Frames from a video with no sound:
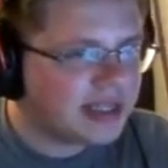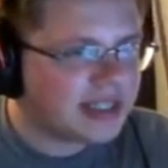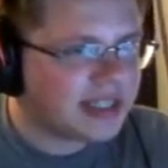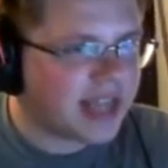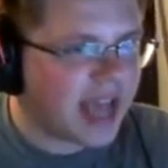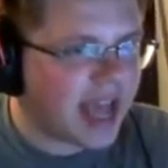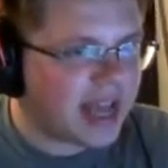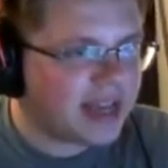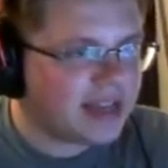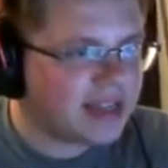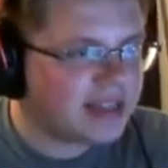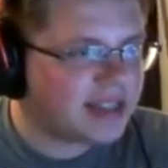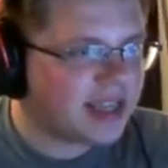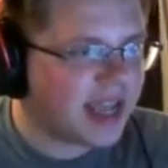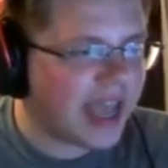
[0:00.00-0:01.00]
10
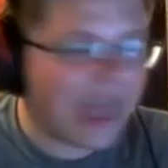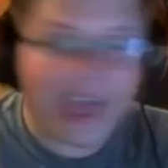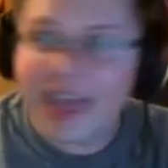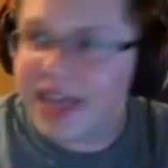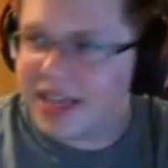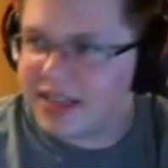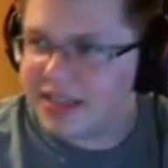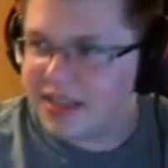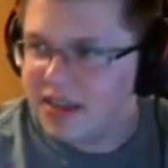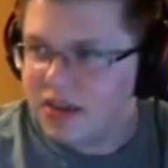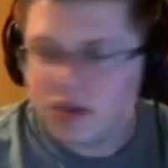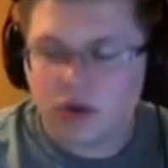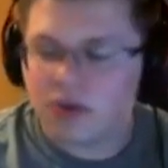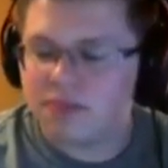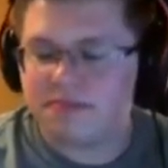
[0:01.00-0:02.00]
to 8.
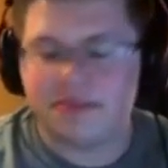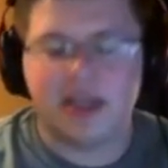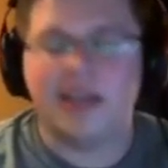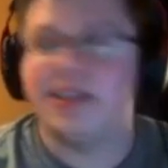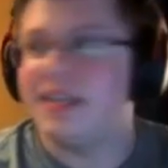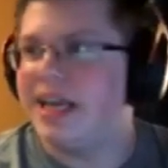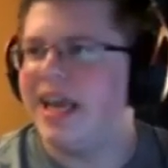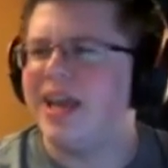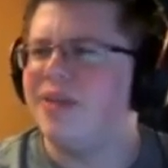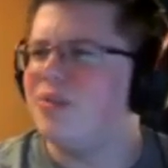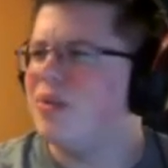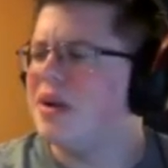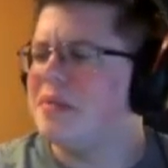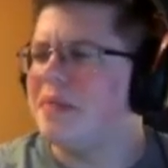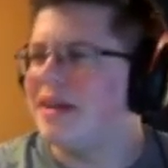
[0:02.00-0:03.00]
Or 10 to 8,
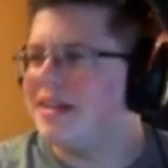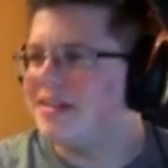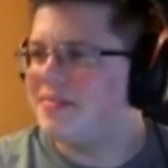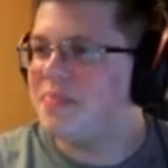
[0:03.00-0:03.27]
what am I?